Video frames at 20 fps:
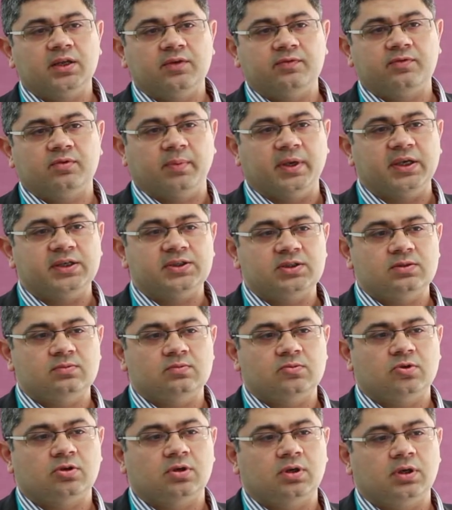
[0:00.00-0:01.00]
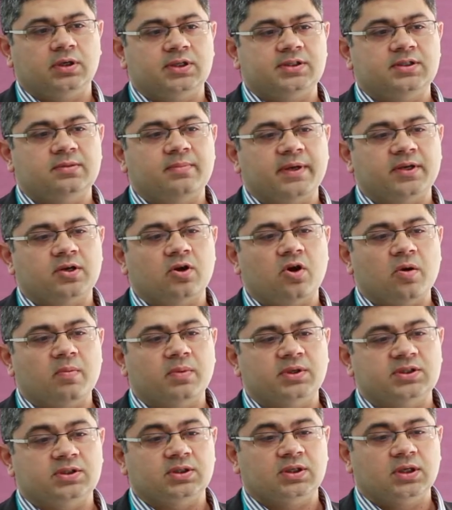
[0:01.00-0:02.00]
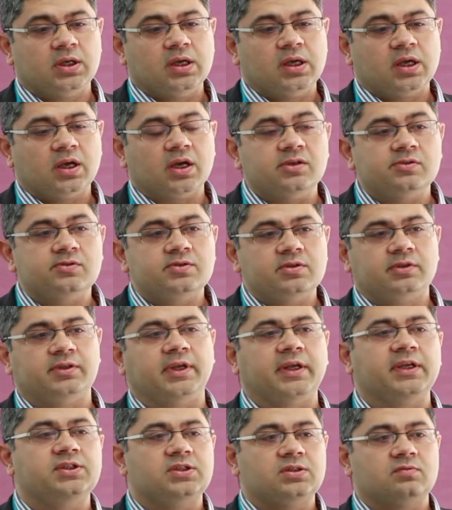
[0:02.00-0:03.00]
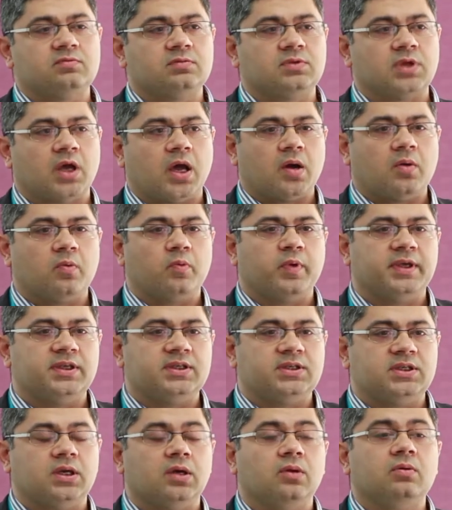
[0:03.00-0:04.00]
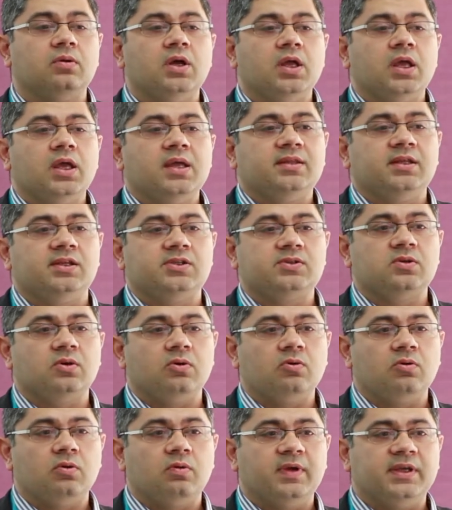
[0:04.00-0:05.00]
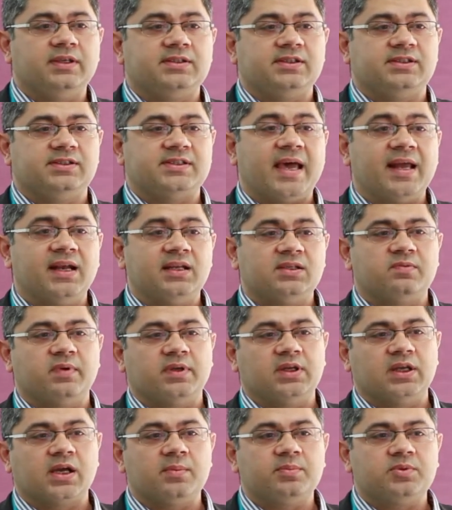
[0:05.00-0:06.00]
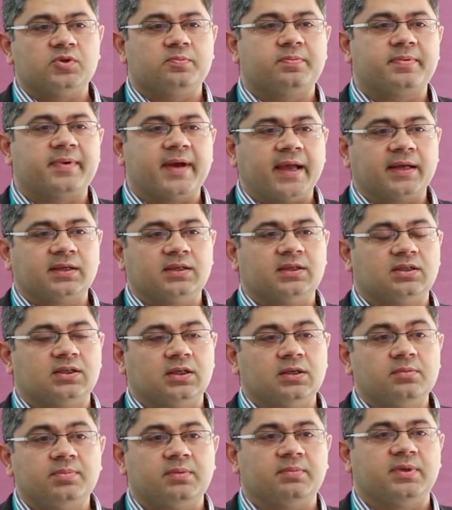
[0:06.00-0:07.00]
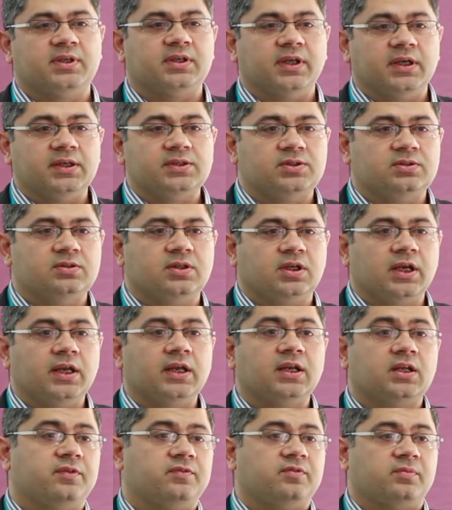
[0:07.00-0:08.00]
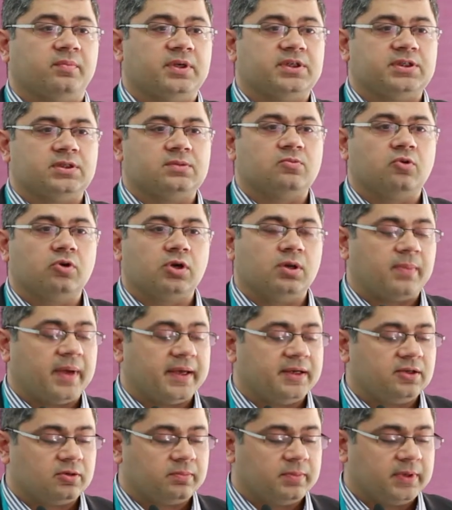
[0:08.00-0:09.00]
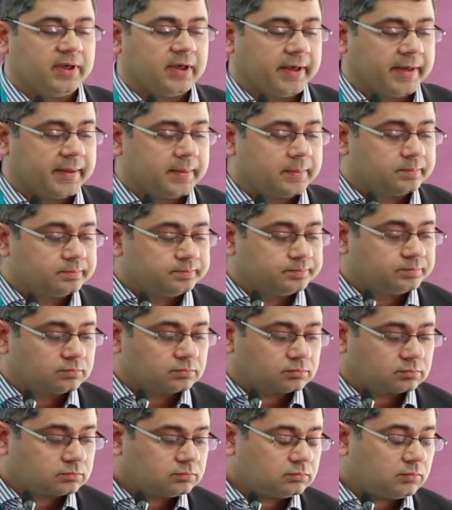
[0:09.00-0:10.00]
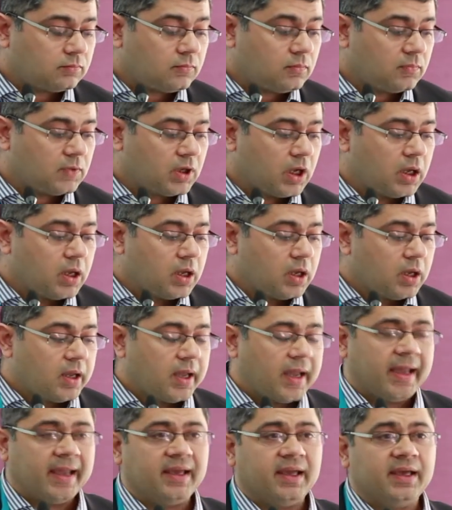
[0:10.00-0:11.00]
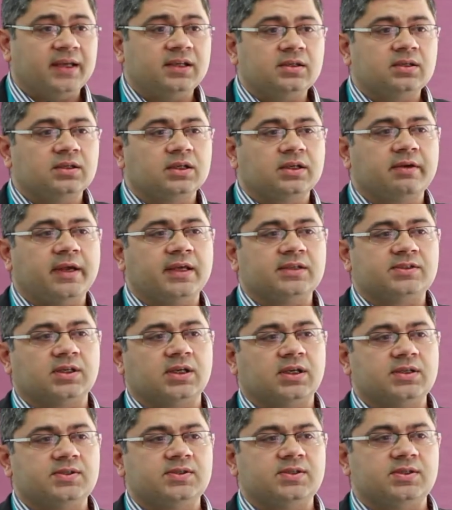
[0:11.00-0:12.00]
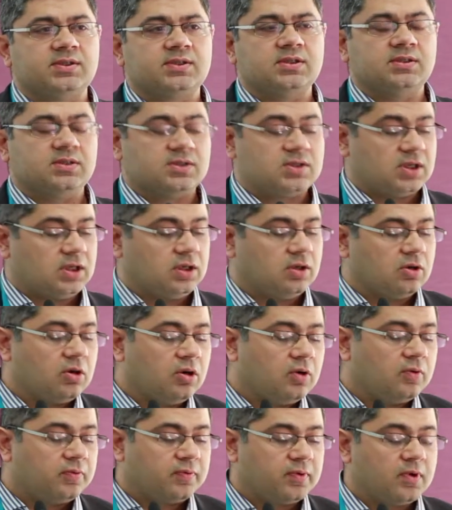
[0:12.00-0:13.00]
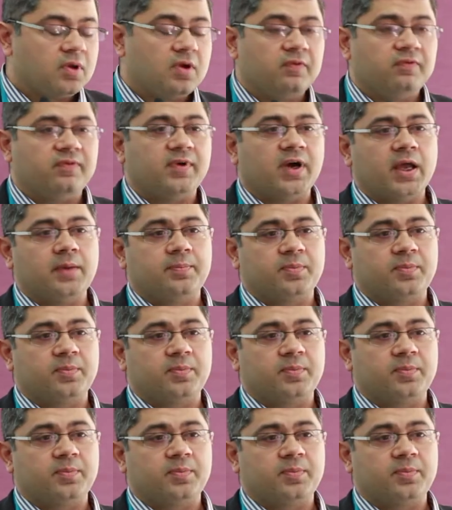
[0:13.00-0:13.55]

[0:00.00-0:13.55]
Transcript: information model. It doesn't matter how much consultation we do, there is always a challenge when you come to practical implementation. The clinical information model might not be right. It creates a consistency of FHIR